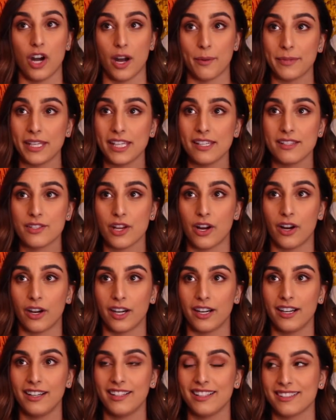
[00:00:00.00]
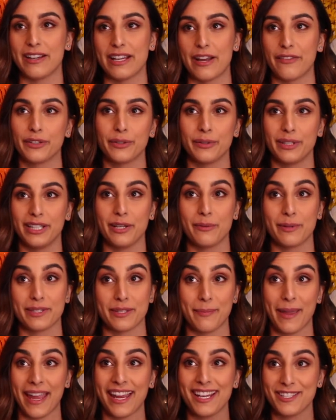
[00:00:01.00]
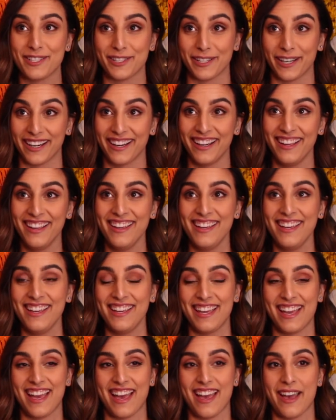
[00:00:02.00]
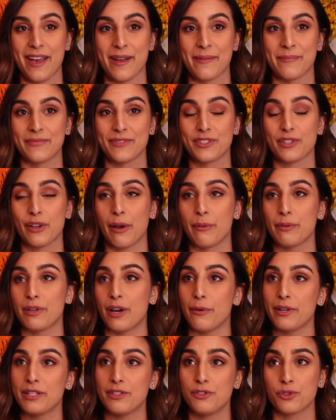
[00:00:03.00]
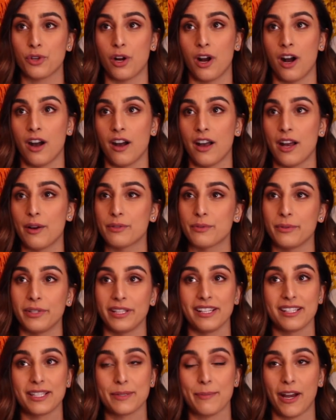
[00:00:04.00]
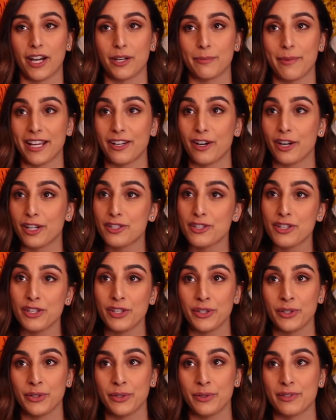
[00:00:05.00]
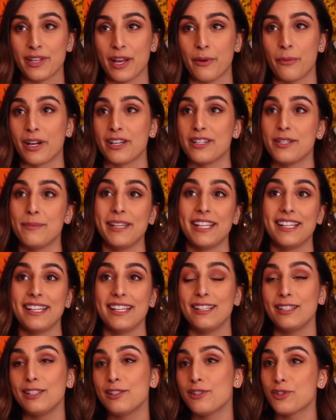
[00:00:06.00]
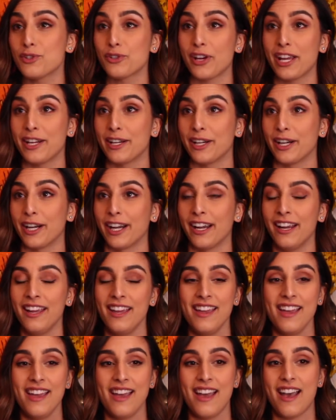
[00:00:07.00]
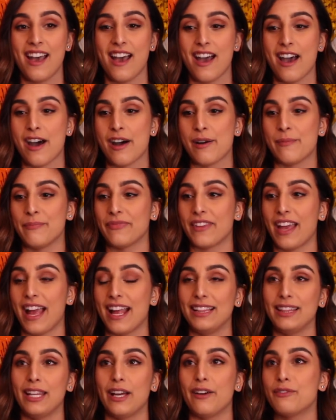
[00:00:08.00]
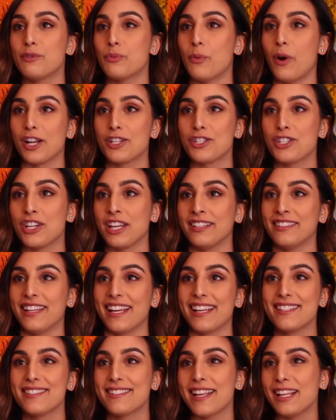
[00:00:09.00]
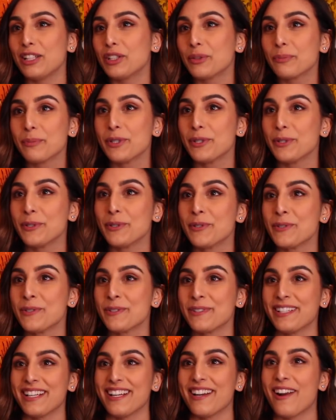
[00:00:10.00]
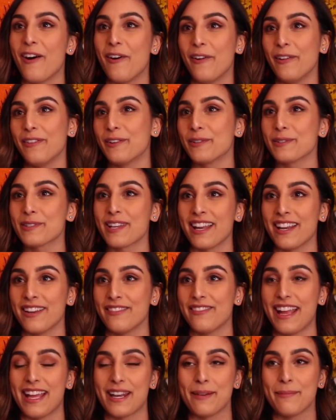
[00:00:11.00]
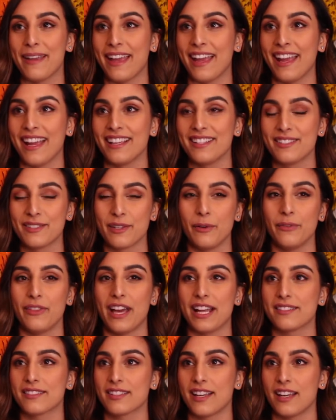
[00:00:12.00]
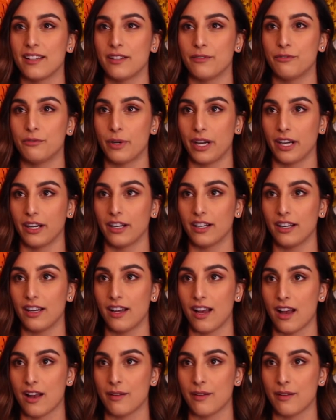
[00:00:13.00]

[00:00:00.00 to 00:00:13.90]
got me into art. I never really was a painter. So I would always draw. I was really inspired by cartoons. I wanted to be an illustrator. I loved watching like Sailor Moon and all of those kind of anime. So that's kind of where